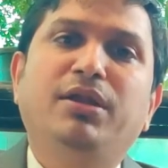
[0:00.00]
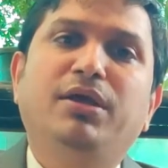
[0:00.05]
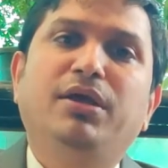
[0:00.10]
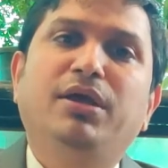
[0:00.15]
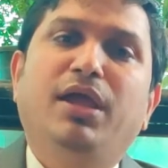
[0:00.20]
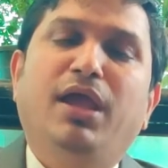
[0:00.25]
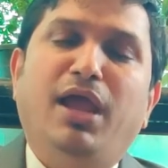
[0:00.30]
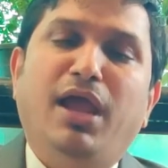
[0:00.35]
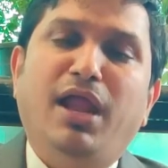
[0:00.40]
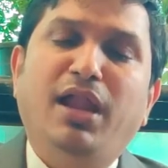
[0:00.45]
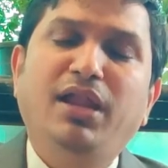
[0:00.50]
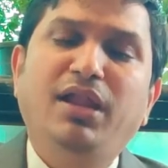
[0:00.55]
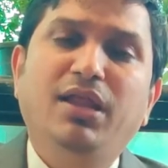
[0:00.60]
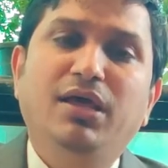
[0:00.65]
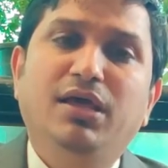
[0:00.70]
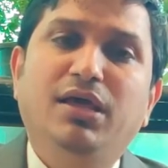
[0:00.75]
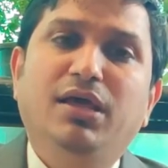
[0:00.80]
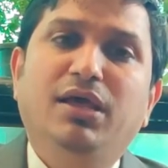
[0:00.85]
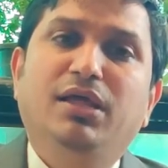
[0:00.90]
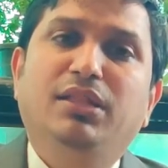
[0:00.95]
and
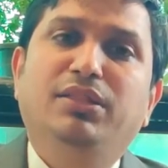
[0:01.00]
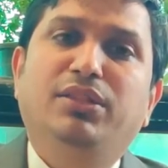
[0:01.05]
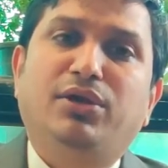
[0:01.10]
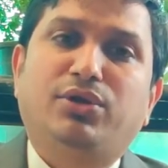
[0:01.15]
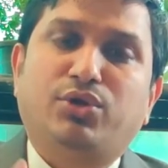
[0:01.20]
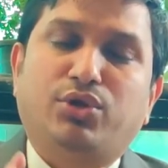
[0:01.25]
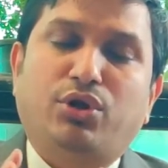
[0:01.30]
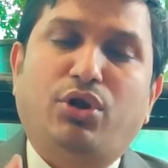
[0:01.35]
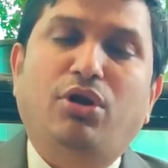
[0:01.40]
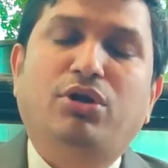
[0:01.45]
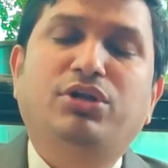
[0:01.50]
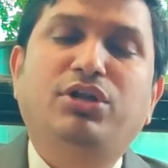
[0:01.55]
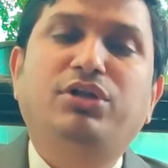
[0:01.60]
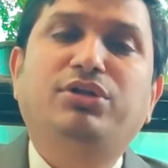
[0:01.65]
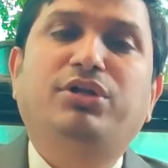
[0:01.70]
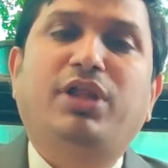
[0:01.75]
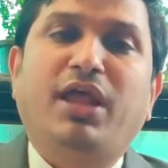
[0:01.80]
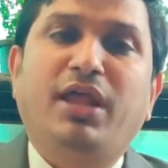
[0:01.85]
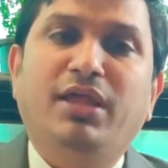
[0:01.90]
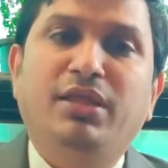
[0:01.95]
the tractor
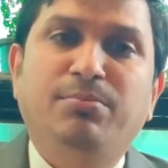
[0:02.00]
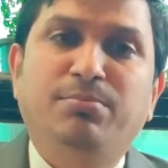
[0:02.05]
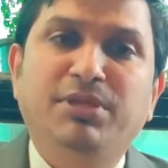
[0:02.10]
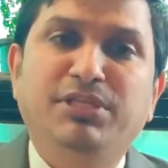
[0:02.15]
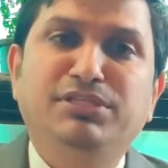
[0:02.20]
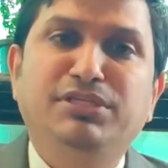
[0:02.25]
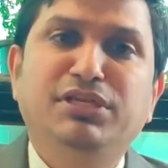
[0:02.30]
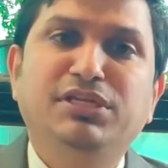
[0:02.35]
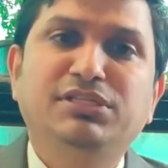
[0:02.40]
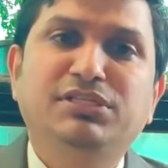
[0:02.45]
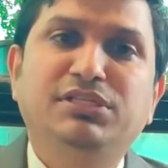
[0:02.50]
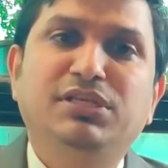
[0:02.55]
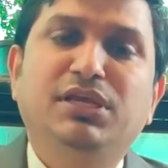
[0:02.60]
tire business